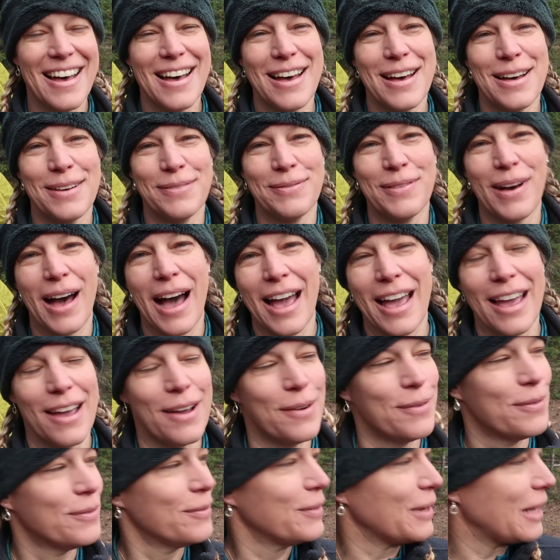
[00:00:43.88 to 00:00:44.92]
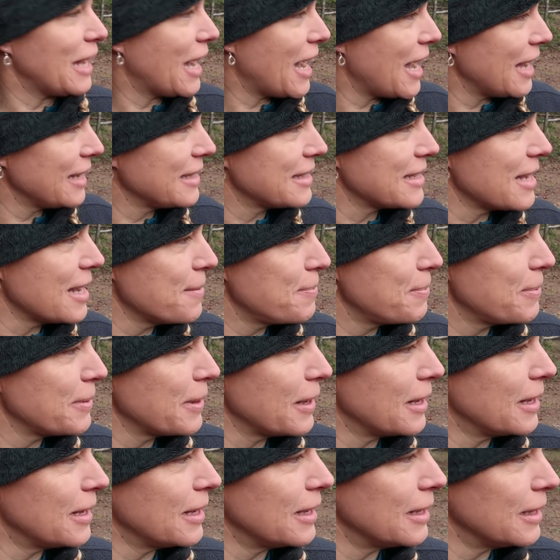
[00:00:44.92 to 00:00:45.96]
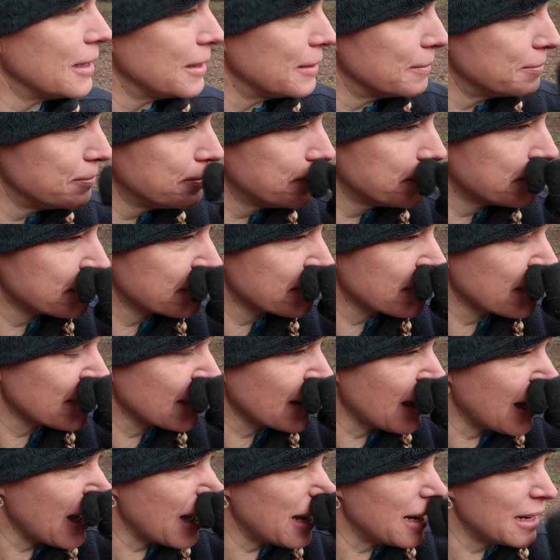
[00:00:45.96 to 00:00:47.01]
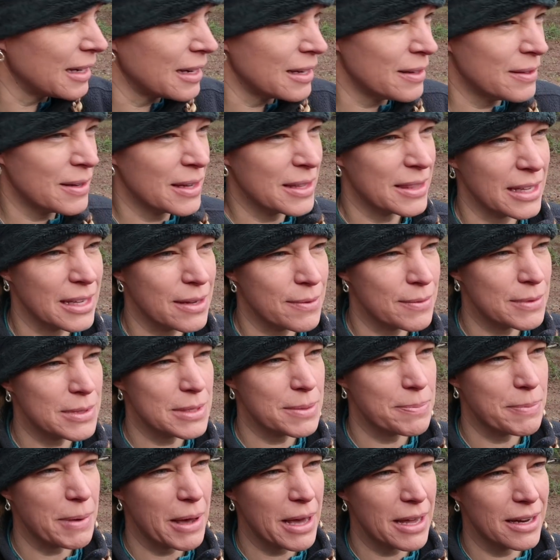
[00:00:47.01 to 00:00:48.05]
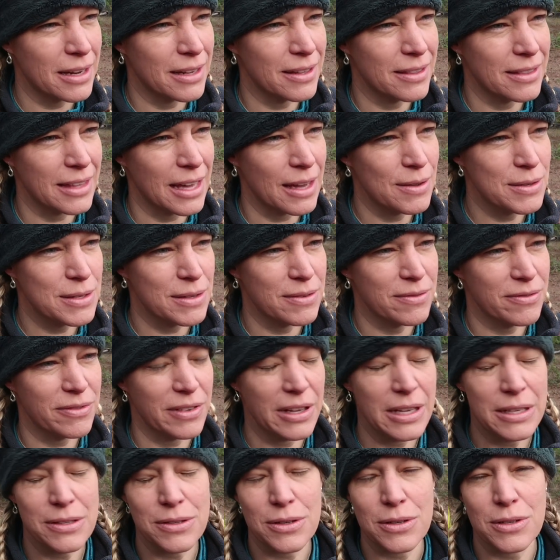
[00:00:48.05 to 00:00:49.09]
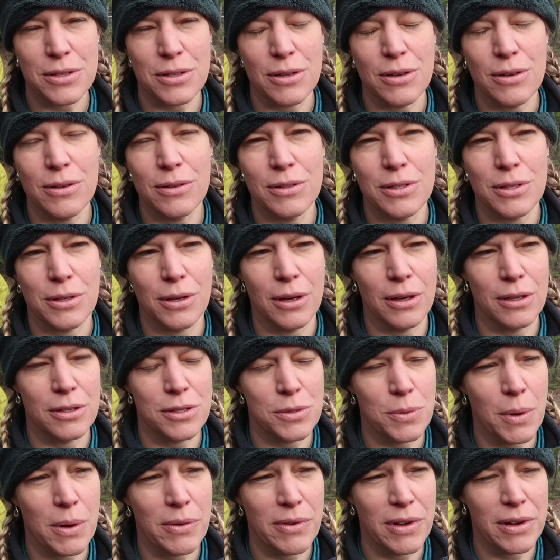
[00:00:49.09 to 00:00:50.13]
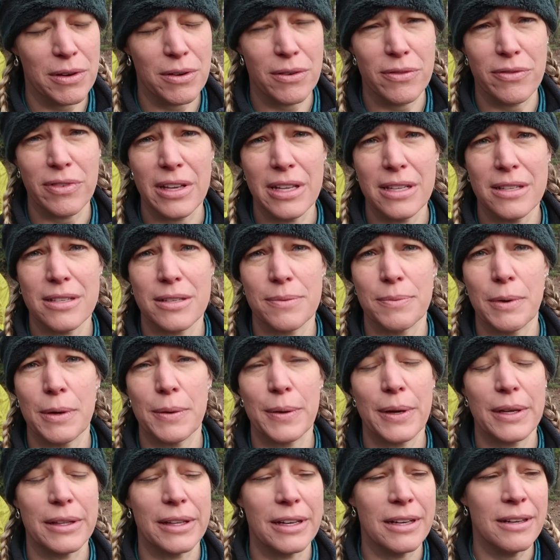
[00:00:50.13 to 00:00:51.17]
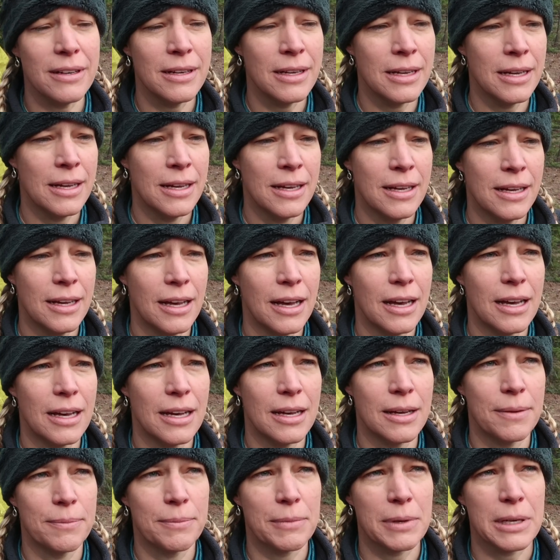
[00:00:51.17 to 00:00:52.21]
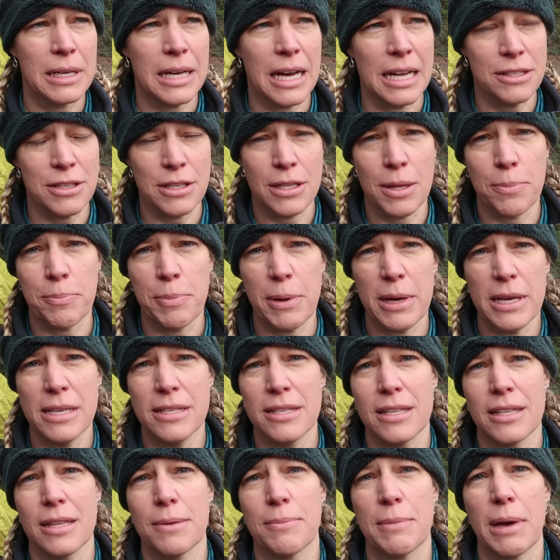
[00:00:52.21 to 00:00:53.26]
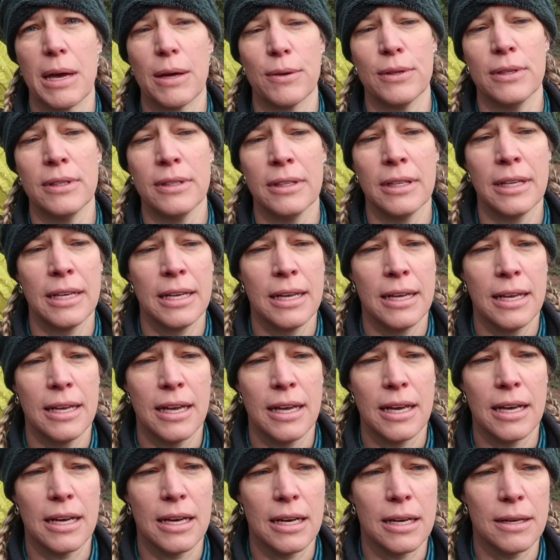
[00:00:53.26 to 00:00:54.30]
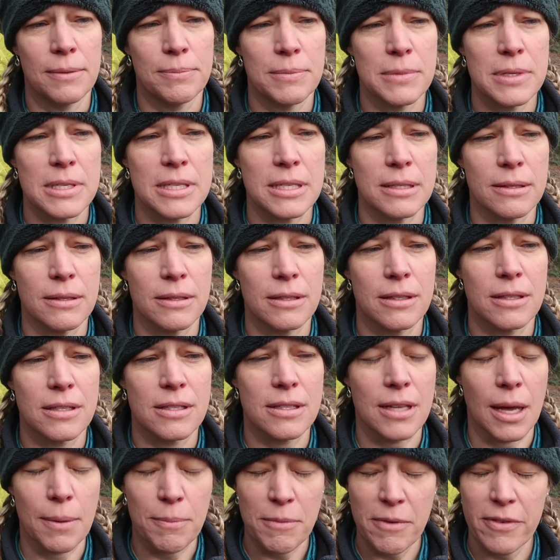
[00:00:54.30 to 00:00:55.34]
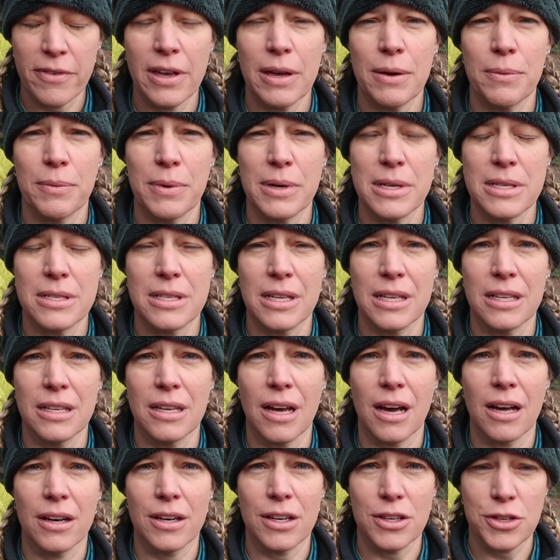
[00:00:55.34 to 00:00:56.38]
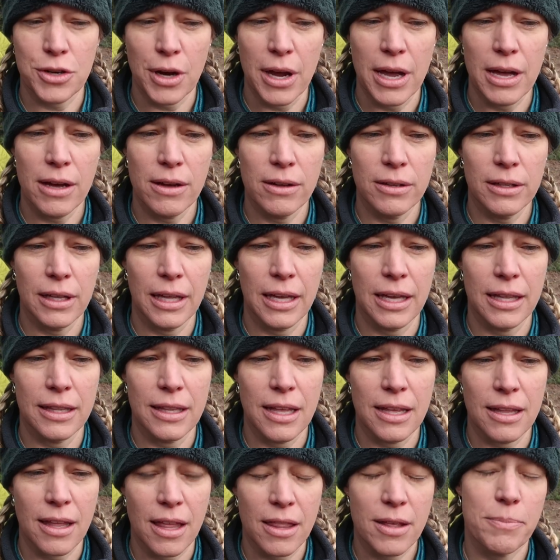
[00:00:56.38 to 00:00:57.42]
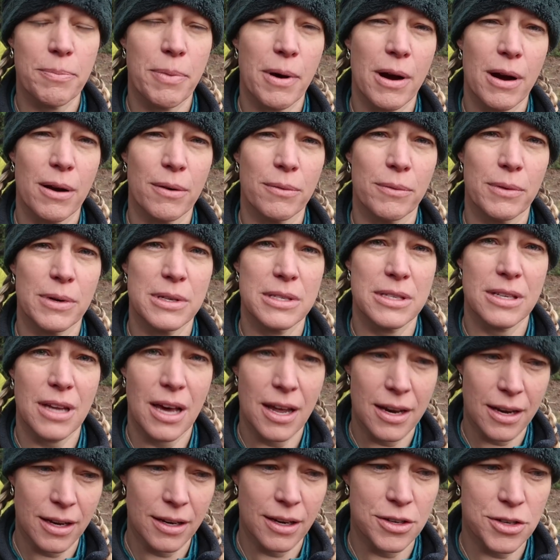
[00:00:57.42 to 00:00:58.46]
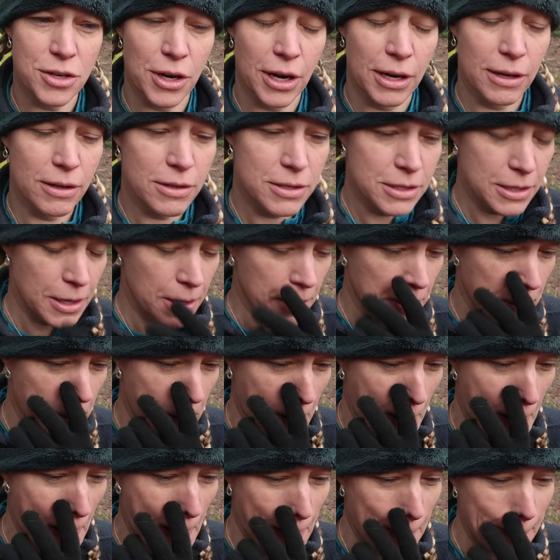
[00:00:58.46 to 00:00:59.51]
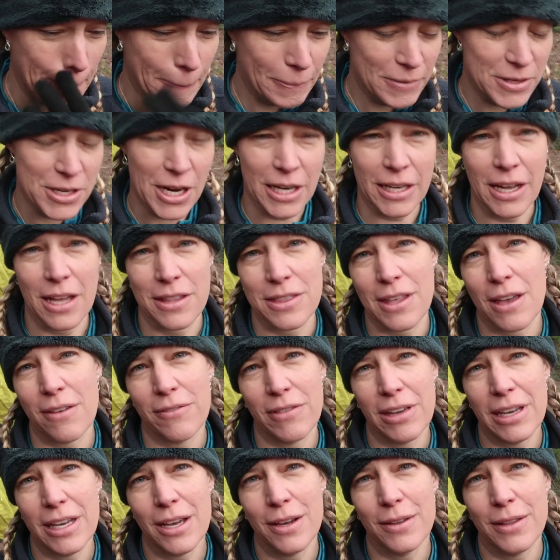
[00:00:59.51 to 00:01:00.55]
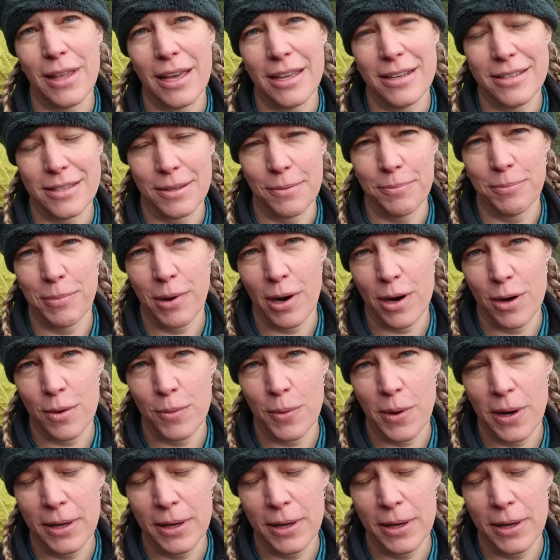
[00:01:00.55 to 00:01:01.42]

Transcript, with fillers: um, I We hiked up, um, I don't know, I think it was about a thousand feet or so, to, uh, 1,200 feet, somewhere around there. Um, got to the base of the mountain. Um, some of it was in on a trail and the other part was not on a trail. So um, check out that video, that is in part